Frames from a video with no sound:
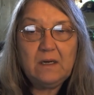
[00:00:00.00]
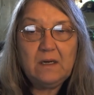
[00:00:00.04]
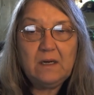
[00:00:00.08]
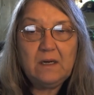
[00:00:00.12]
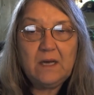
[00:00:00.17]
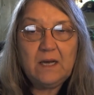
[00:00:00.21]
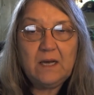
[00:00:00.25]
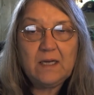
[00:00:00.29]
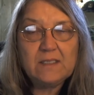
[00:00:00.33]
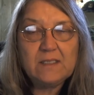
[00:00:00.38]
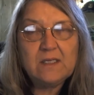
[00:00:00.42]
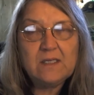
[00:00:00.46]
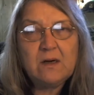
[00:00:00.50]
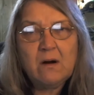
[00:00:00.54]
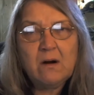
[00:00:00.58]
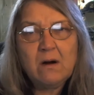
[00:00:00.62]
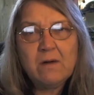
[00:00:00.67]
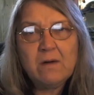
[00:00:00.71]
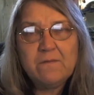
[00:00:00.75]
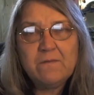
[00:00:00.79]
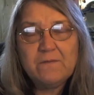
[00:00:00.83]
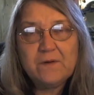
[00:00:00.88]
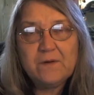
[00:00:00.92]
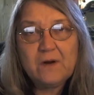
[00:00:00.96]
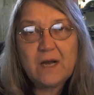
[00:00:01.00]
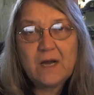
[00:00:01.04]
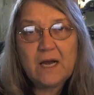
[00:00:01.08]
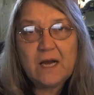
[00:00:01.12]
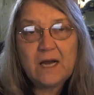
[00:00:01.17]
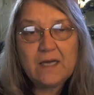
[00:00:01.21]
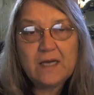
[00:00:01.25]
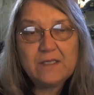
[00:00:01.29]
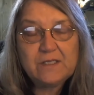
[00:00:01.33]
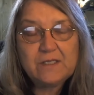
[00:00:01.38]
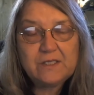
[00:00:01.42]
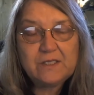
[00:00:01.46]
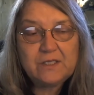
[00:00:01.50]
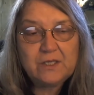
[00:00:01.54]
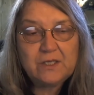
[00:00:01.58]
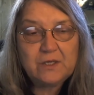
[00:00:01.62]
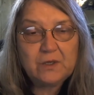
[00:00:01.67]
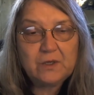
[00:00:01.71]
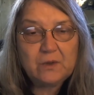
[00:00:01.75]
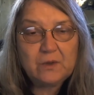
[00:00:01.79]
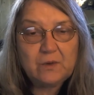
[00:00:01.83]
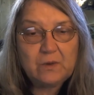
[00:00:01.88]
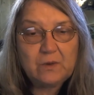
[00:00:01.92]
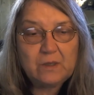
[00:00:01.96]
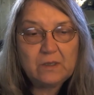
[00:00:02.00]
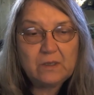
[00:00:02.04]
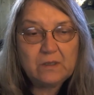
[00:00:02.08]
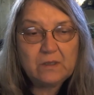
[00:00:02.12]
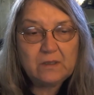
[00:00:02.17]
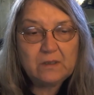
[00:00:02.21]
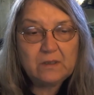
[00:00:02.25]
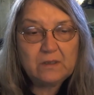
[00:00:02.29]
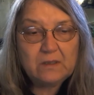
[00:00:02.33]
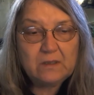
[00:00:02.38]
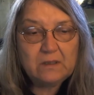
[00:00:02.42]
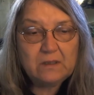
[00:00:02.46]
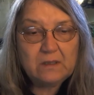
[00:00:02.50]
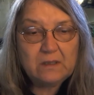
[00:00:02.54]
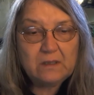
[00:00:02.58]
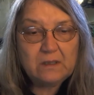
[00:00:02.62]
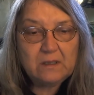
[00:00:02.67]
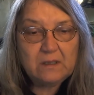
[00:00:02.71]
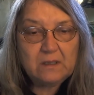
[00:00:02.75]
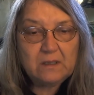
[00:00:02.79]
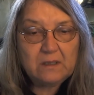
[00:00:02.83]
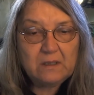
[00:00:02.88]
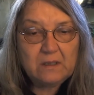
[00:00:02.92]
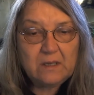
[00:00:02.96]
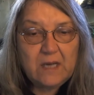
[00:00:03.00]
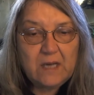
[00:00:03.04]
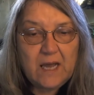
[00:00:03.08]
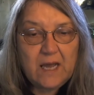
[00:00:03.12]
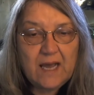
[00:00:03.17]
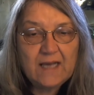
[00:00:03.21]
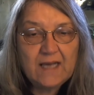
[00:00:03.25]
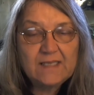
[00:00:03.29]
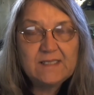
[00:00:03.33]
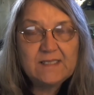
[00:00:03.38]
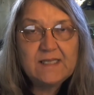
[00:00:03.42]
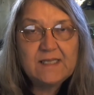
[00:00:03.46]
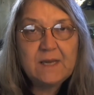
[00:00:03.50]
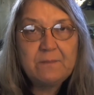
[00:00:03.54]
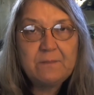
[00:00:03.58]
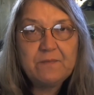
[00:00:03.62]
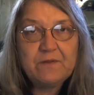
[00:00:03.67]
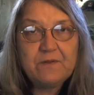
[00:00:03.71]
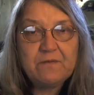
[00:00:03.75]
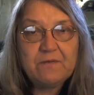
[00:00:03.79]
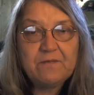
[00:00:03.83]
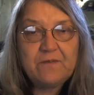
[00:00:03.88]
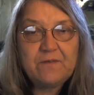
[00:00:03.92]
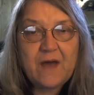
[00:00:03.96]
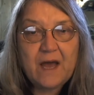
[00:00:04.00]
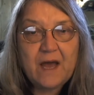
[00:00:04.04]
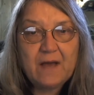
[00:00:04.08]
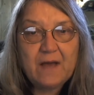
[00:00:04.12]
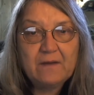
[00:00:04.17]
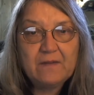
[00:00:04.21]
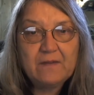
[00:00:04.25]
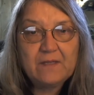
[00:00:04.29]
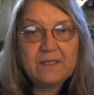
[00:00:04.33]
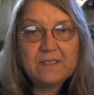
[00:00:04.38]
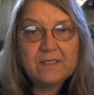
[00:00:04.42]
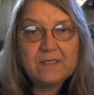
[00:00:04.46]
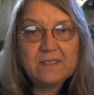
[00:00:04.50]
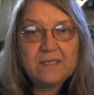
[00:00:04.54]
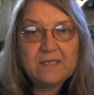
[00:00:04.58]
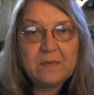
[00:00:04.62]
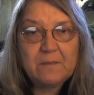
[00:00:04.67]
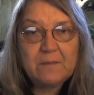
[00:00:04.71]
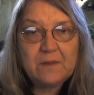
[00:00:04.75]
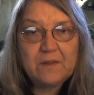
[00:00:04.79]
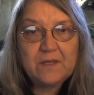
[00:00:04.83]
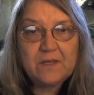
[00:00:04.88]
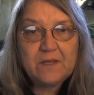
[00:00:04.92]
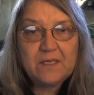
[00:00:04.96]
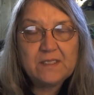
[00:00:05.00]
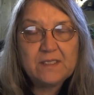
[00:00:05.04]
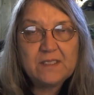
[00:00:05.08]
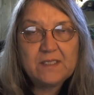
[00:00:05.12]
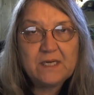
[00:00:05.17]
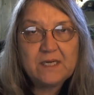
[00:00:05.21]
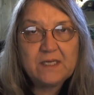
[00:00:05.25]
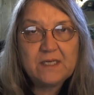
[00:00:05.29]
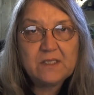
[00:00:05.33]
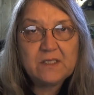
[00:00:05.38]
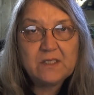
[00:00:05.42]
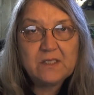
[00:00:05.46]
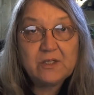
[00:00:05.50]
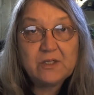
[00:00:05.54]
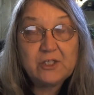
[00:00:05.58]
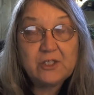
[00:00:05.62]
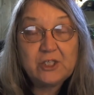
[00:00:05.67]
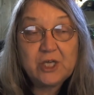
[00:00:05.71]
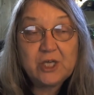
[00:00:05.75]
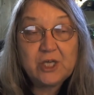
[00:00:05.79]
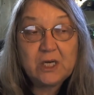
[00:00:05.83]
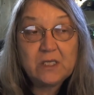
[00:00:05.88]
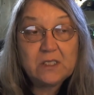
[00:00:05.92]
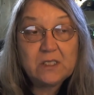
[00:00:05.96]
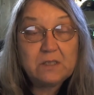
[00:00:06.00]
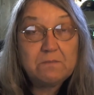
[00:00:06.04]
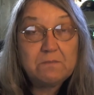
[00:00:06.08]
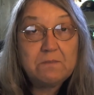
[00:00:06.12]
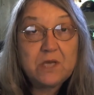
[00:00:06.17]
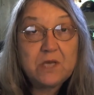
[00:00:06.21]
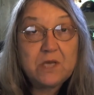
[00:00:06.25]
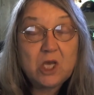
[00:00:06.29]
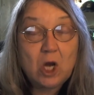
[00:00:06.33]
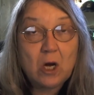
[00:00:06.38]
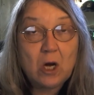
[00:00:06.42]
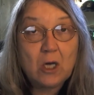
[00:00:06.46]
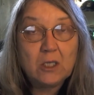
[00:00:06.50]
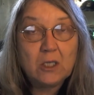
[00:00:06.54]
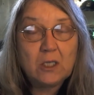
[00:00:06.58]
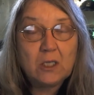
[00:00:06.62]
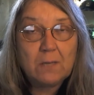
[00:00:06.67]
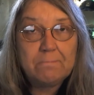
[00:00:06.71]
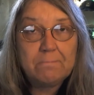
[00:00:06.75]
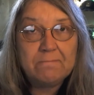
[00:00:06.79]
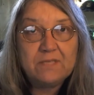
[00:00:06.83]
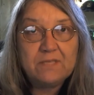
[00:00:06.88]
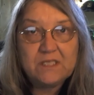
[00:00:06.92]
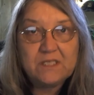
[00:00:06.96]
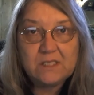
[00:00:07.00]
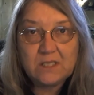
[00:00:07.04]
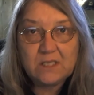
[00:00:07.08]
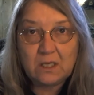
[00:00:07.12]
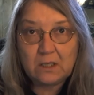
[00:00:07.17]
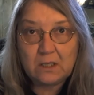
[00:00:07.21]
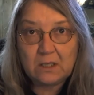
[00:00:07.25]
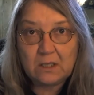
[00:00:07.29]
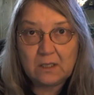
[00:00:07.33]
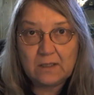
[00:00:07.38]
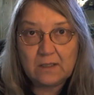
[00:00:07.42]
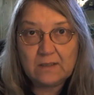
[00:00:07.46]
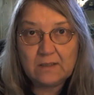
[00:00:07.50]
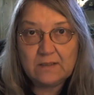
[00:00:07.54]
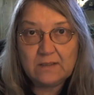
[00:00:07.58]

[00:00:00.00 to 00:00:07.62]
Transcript: And it's hard for us to accept the fact that some of these things are just beyond bizarre.